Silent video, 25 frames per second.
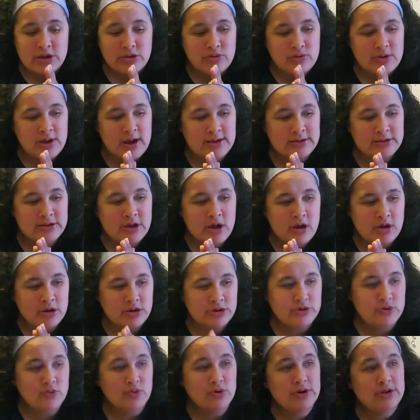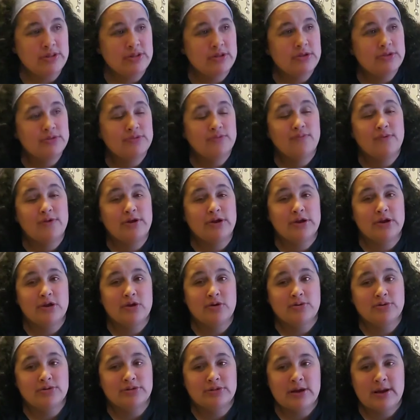you guys are enjoying these
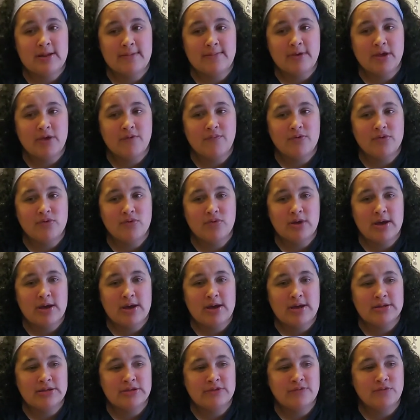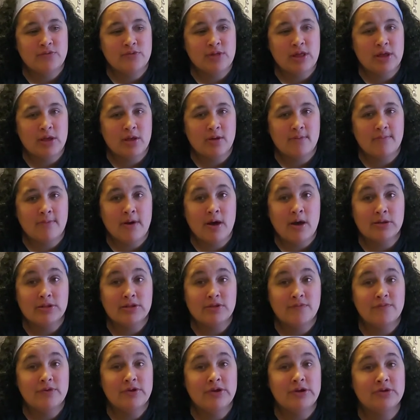videos that I make for you guys. If you like
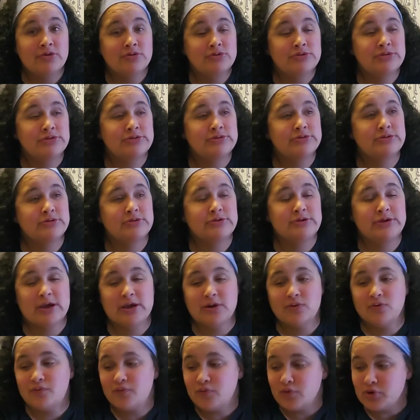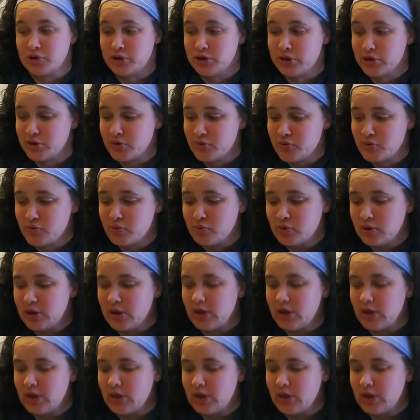unboxing videos, this is the channel for you.